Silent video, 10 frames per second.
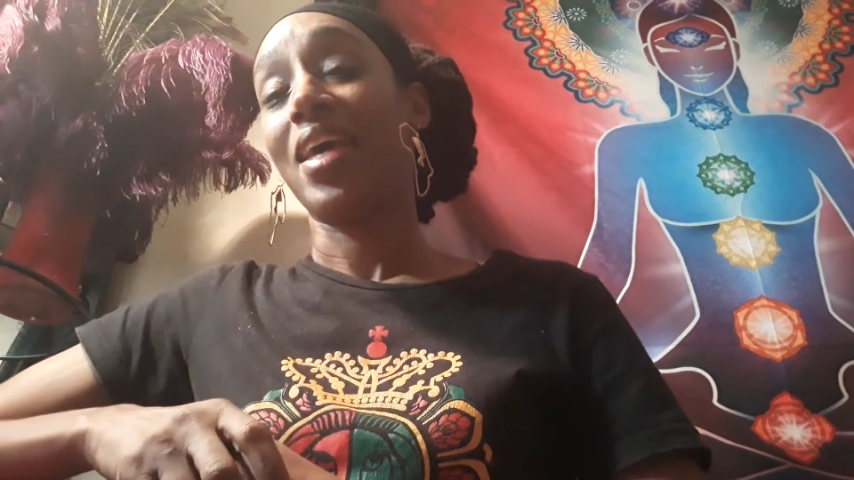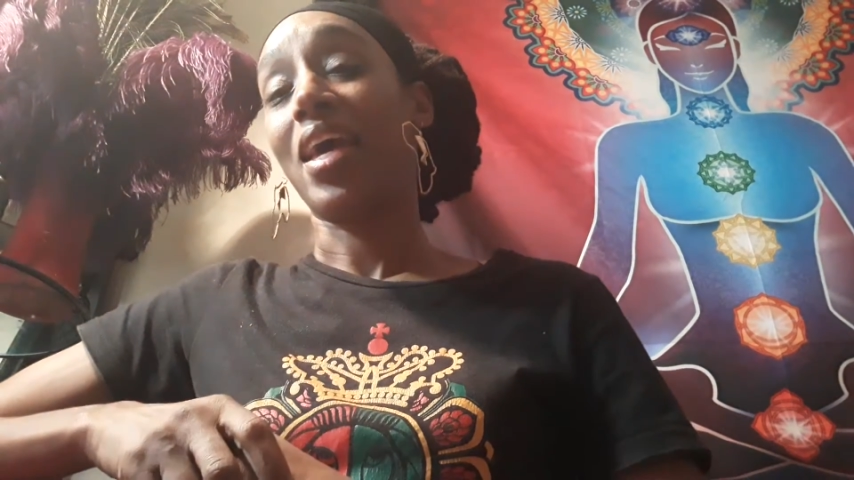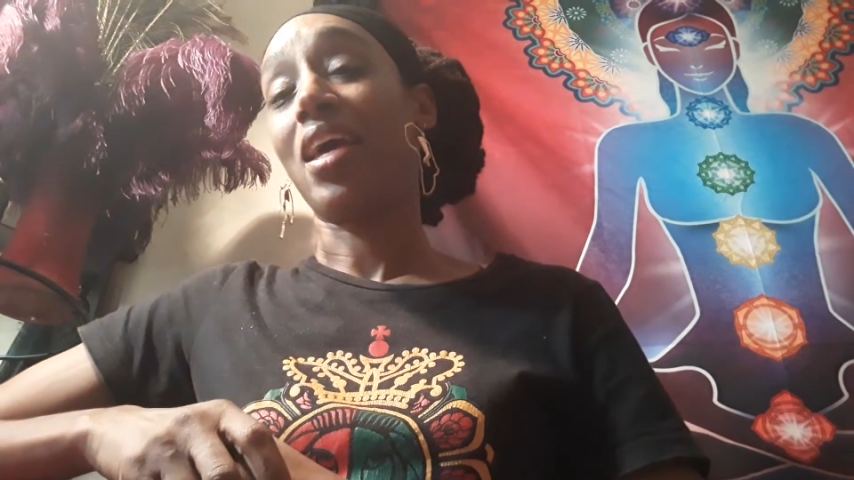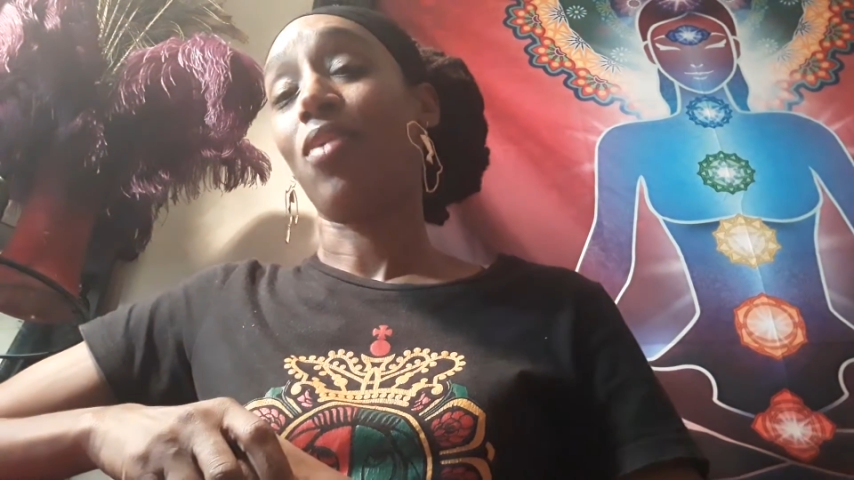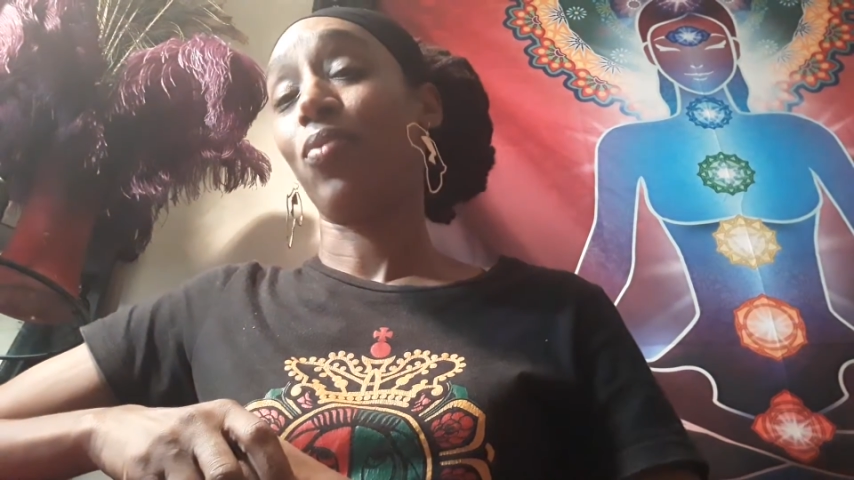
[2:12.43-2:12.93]

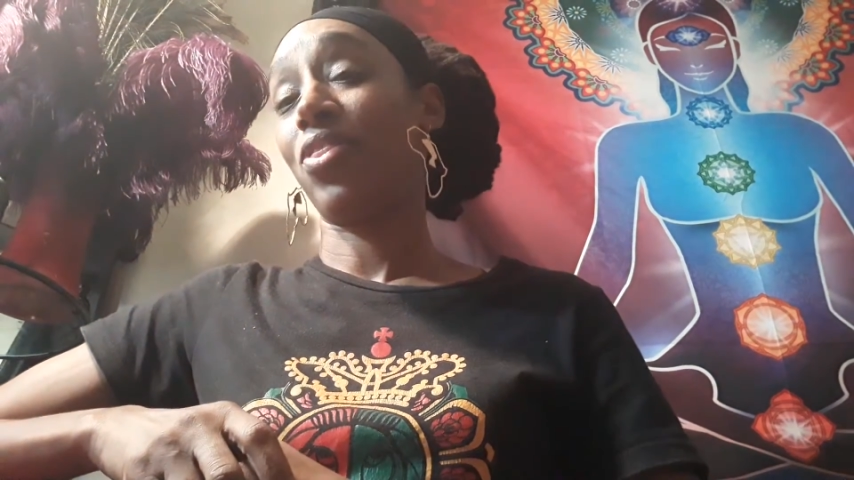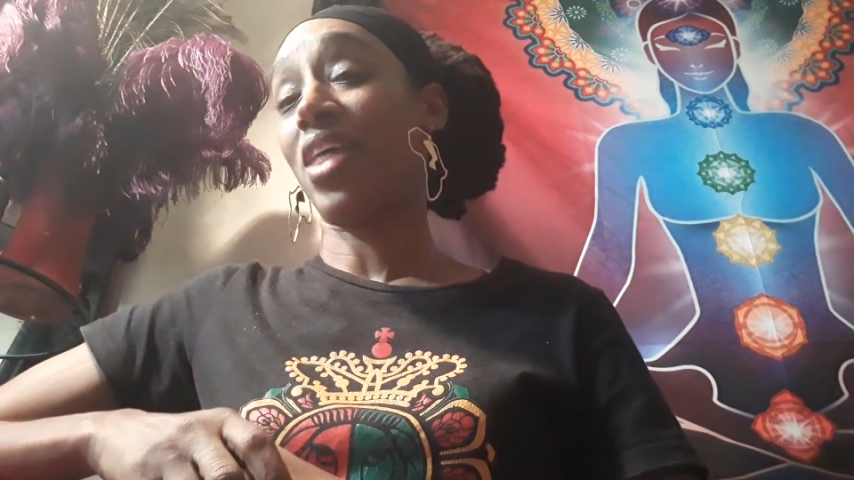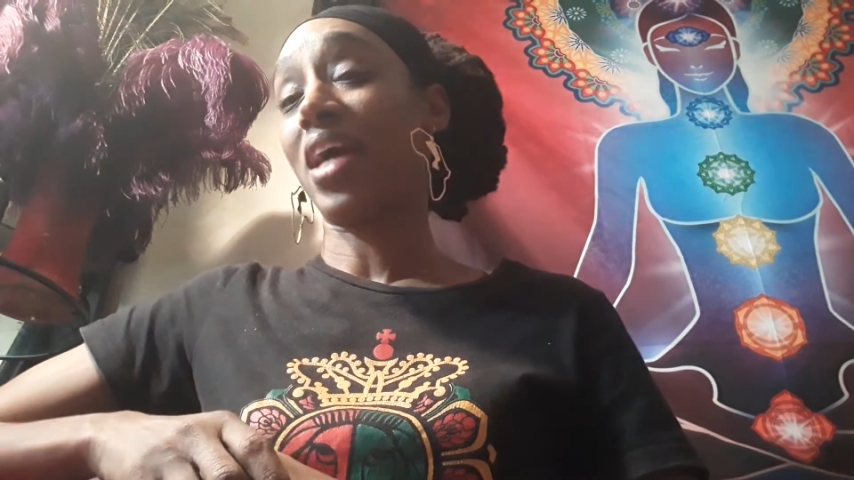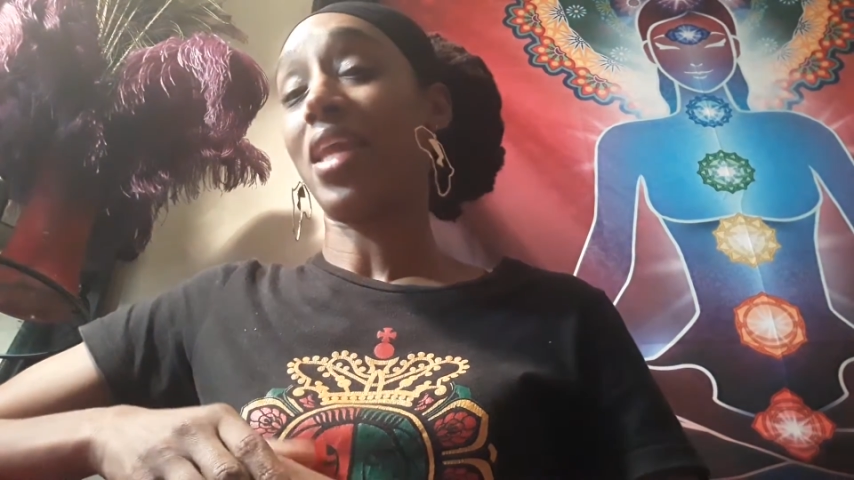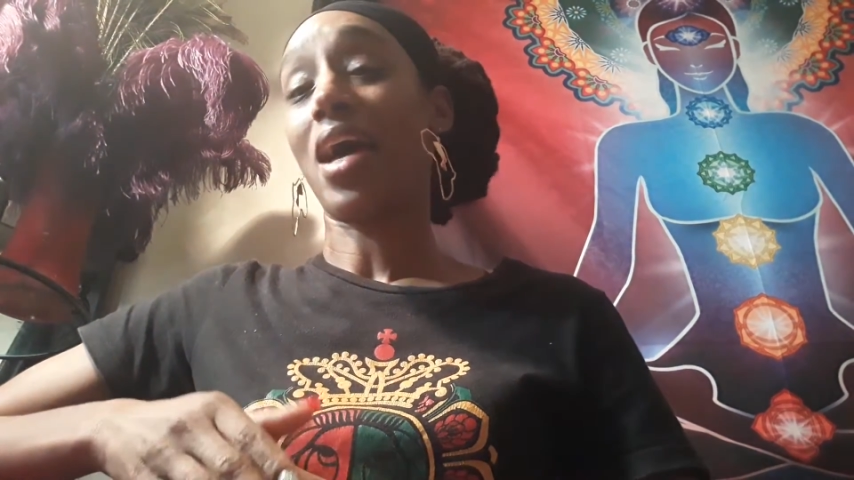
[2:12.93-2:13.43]
And with
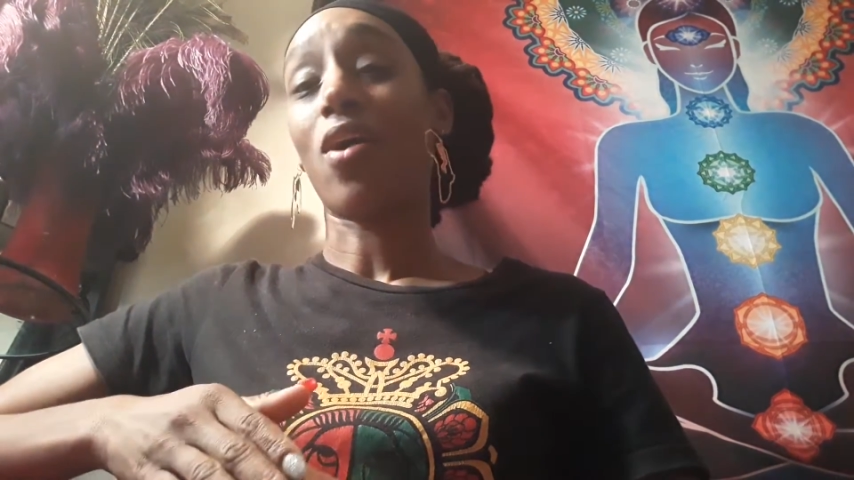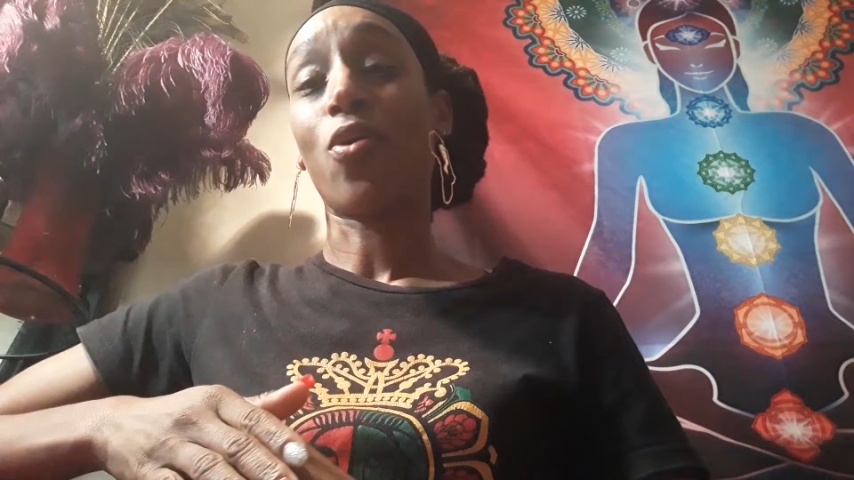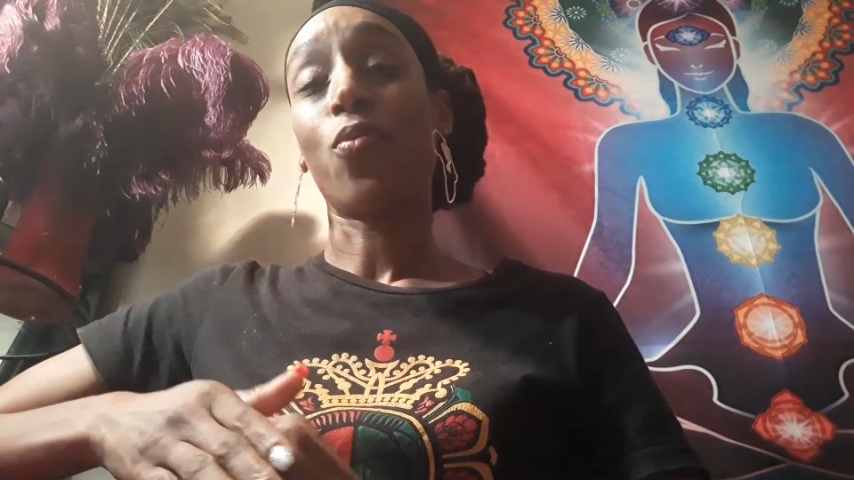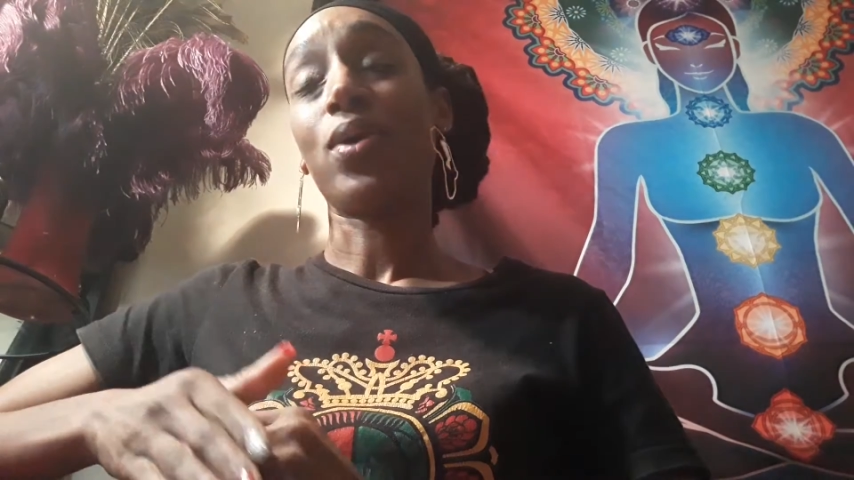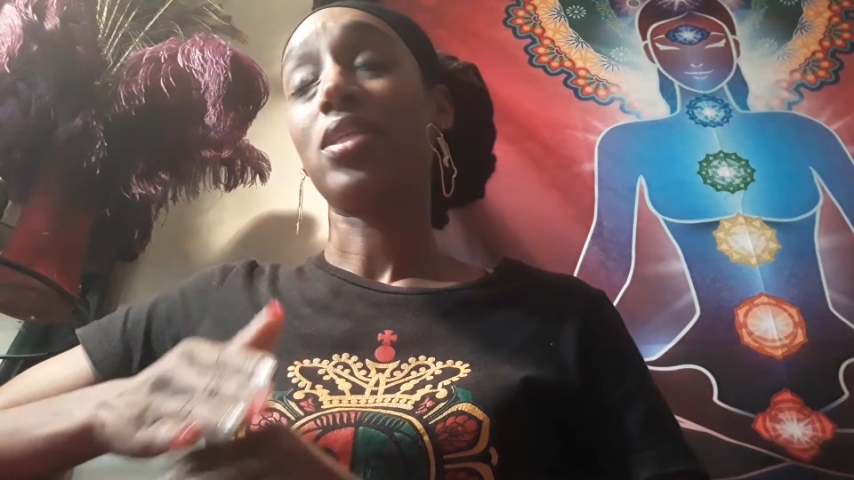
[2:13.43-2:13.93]
that, I
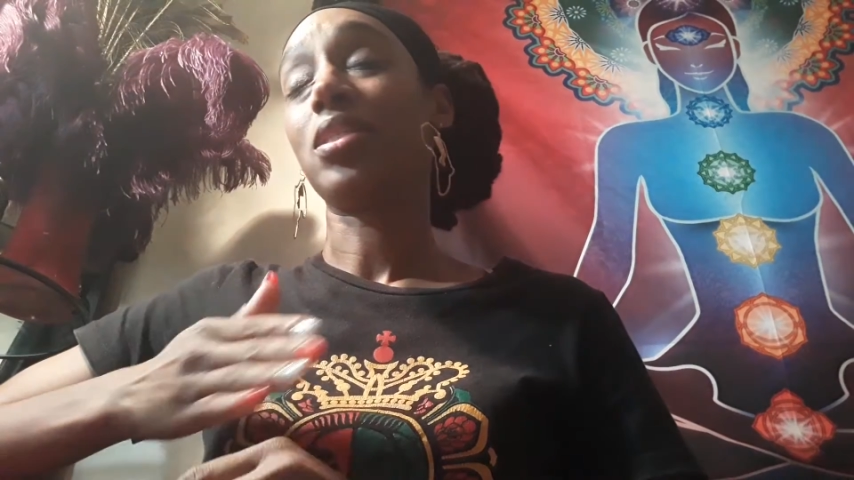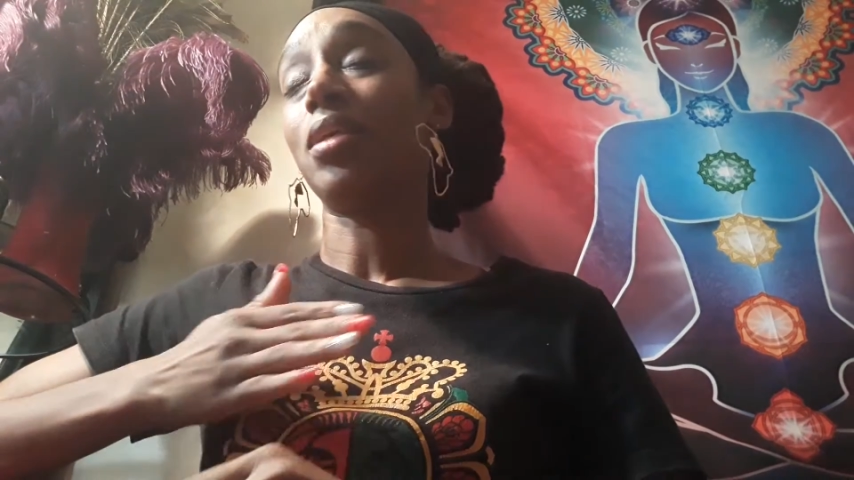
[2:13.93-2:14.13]
always